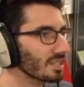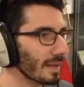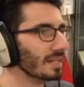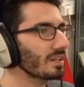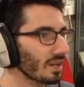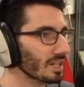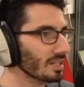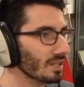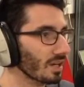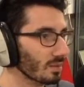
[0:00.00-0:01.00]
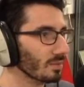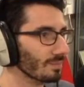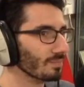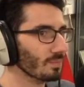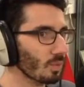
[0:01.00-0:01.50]
And you may look like it, like,
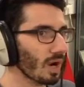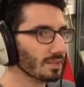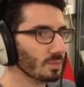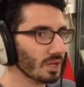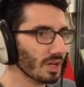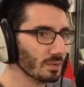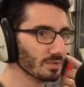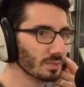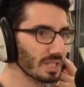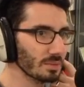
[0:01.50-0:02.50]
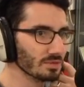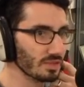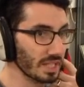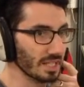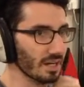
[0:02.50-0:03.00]
when he
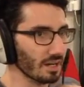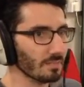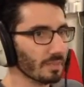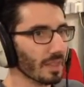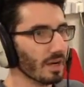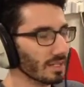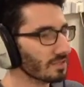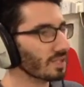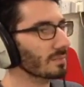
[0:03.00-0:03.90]
was really young, I took